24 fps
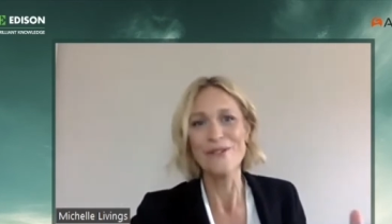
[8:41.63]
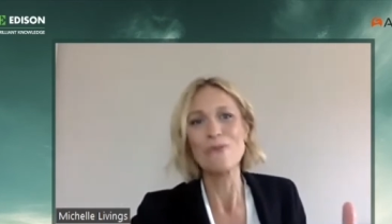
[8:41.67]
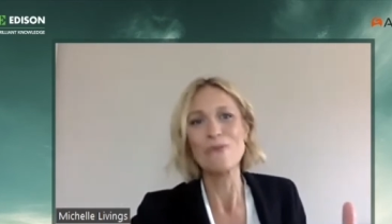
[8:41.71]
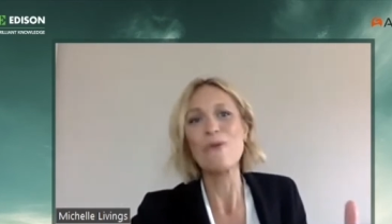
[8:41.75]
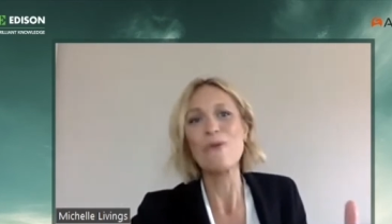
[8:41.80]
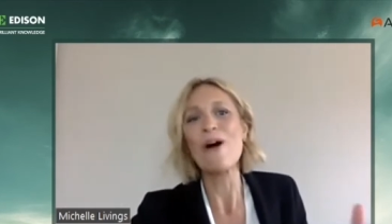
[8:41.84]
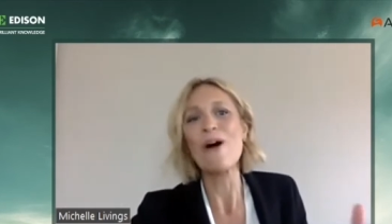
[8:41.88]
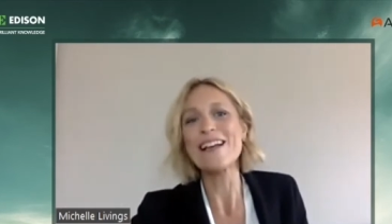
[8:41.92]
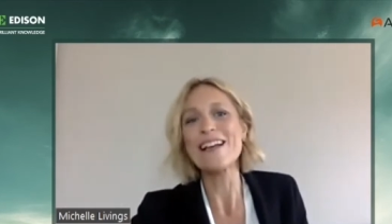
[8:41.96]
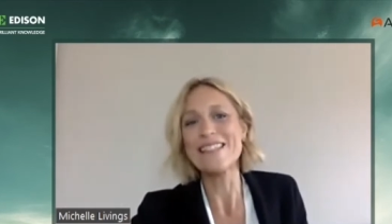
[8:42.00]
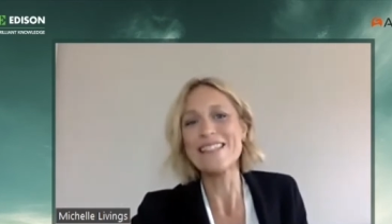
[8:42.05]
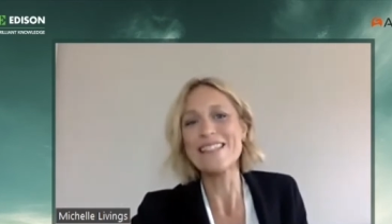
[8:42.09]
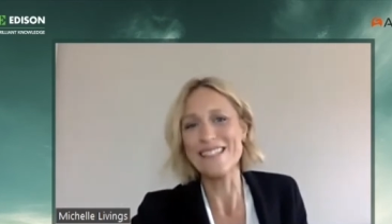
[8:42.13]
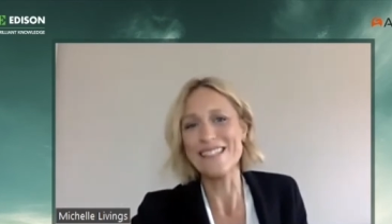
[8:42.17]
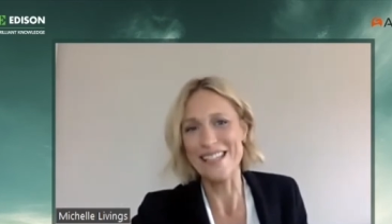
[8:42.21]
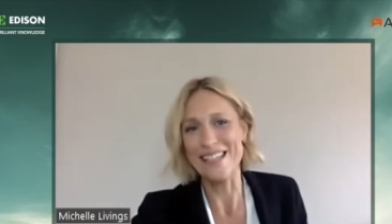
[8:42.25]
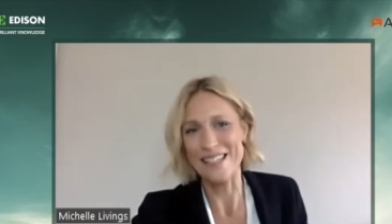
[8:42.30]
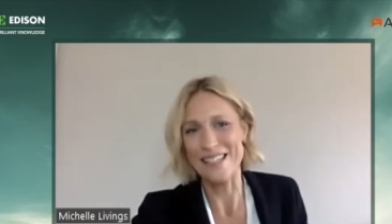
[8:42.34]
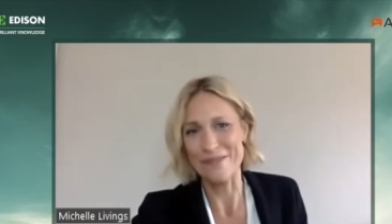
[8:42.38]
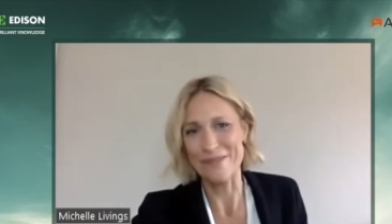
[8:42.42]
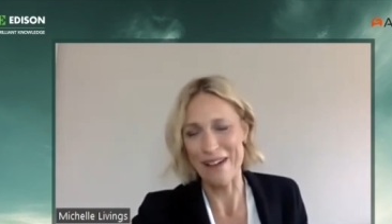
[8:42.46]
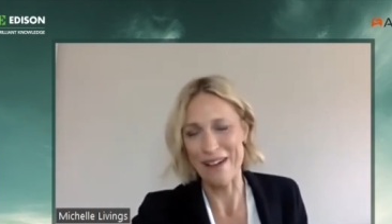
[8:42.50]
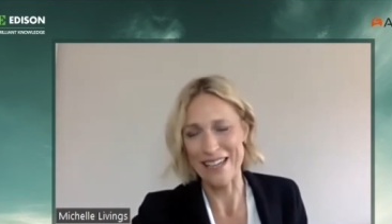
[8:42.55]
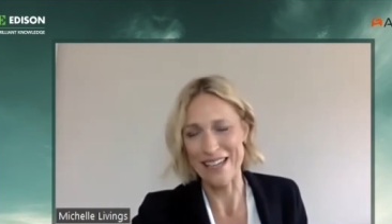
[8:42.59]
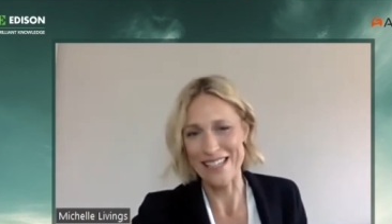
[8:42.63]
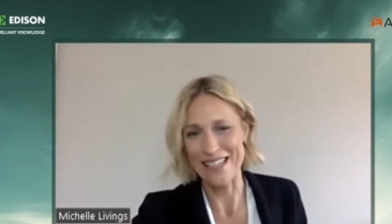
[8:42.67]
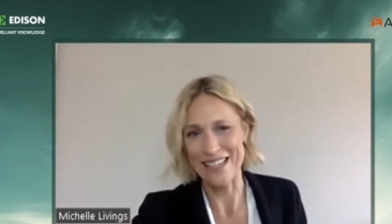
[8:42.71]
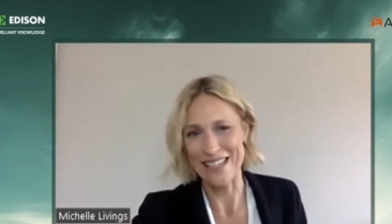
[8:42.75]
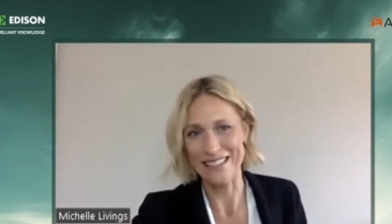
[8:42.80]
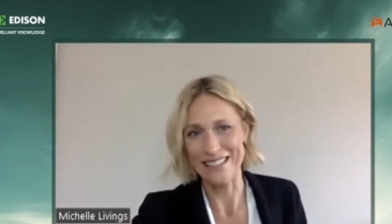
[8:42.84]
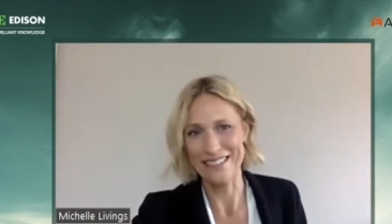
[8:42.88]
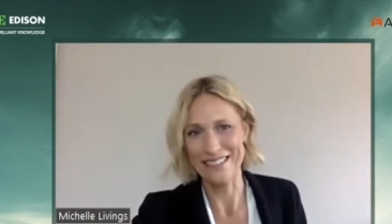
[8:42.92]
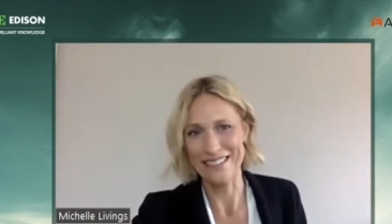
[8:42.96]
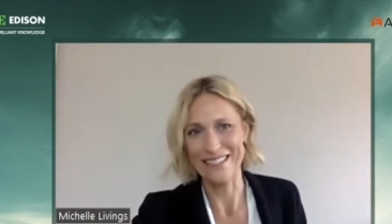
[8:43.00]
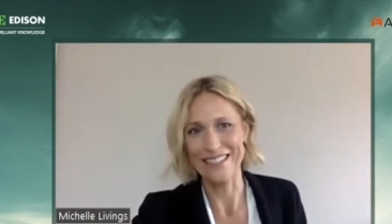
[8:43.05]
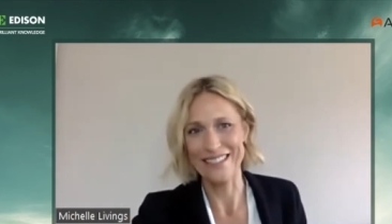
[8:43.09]
Why does this
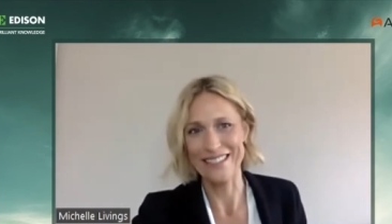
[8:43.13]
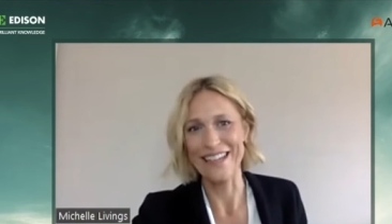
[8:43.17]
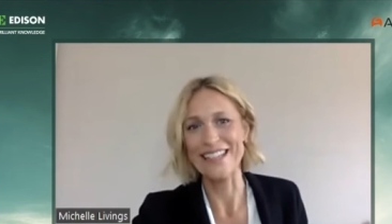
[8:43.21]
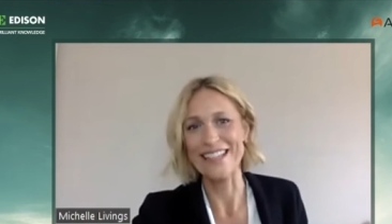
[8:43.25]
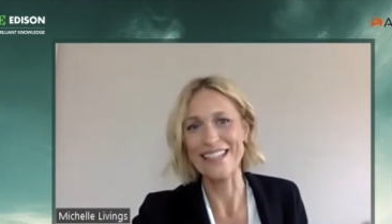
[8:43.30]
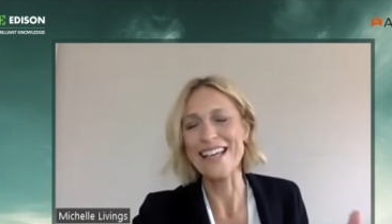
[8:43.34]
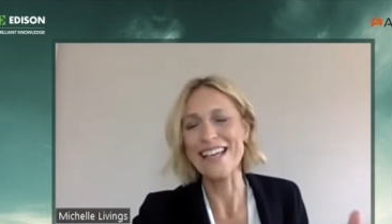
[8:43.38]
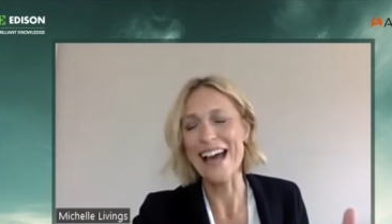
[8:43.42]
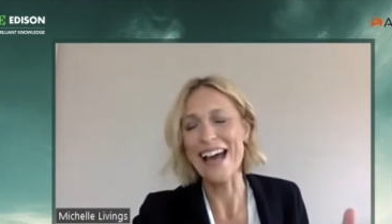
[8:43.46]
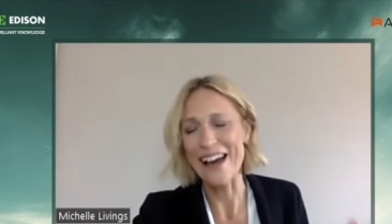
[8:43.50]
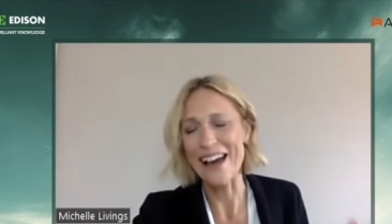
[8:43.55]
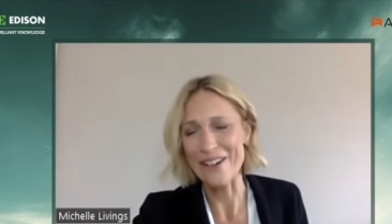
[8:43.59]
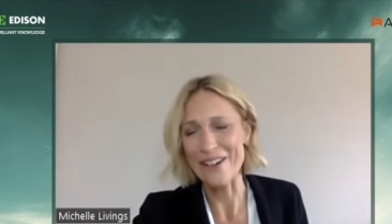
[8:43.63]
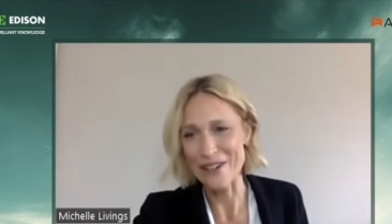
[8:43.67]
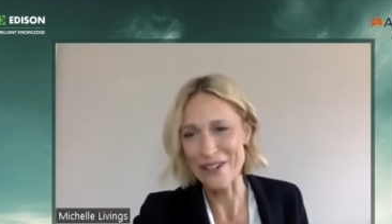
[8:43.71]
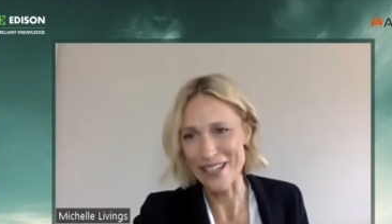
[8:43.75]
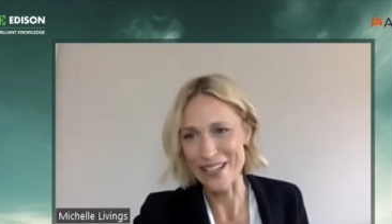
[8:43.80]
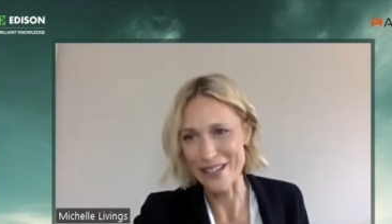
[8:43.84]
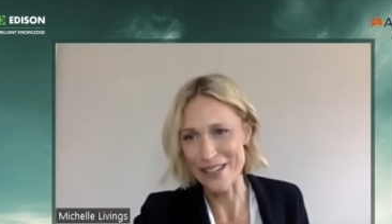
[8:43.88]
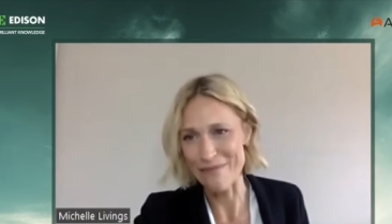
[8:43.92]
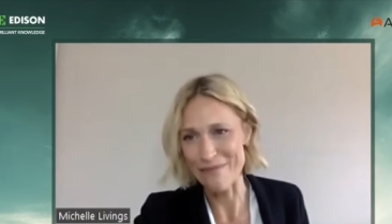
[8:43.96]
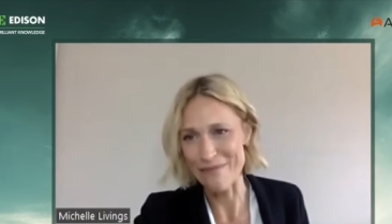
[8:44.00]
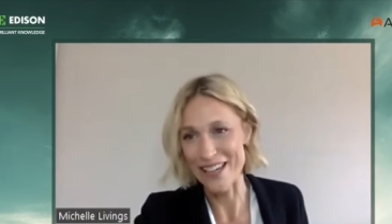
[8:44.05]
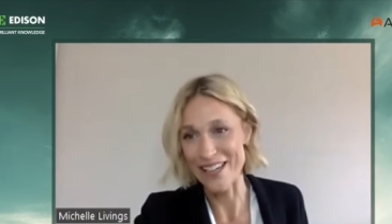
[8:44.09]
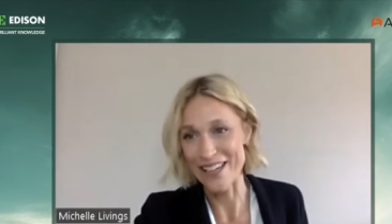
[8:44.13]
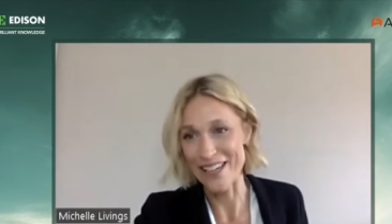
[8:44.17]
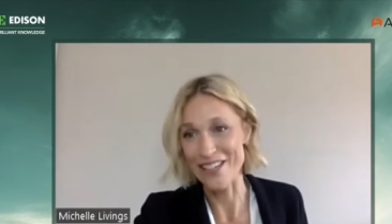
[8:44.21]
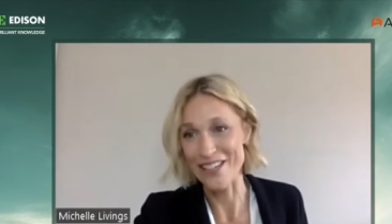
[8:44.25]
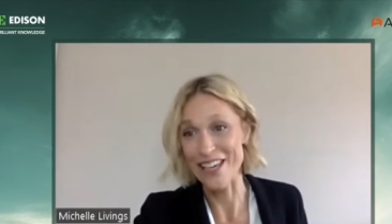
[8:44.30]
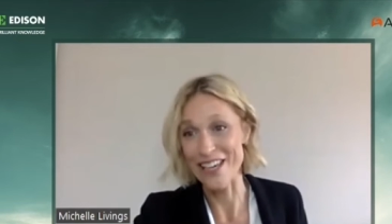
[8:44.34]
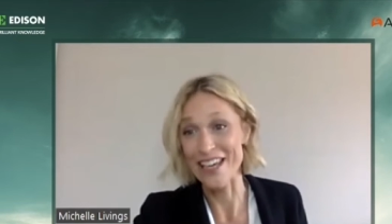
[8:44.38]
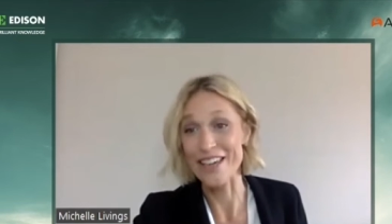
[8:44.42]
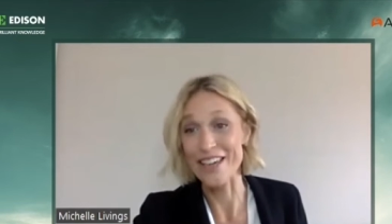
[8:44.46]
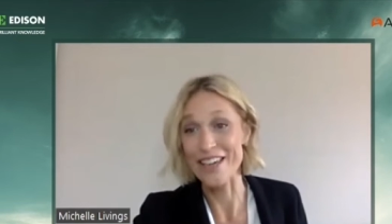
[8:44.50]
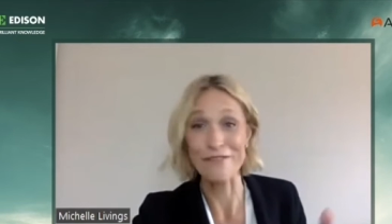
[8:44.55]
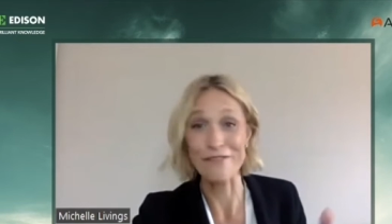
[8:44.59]
matter and how can it be
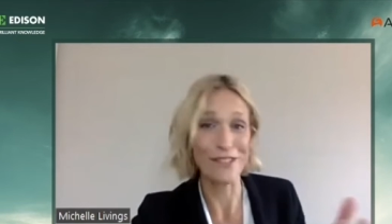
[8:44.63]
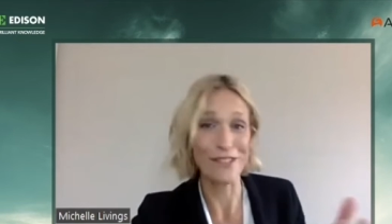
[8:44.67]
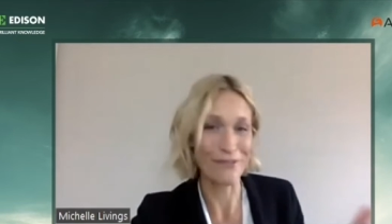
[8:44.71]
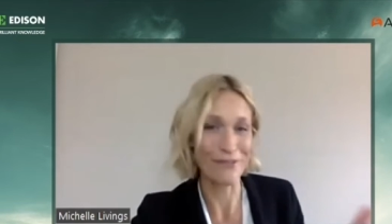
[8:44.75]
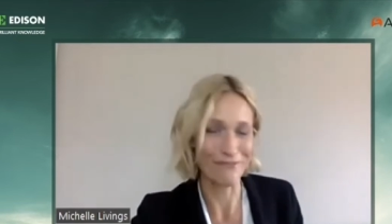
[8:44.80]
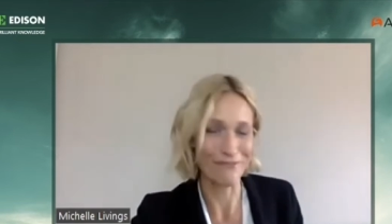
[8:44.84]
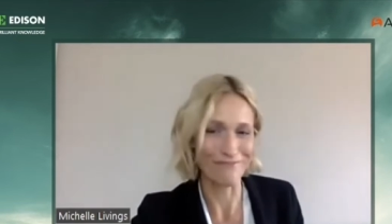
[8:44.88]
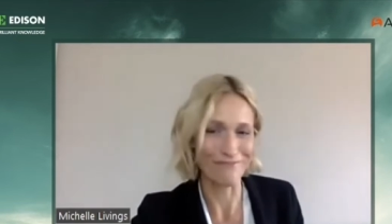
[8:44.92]
achieved?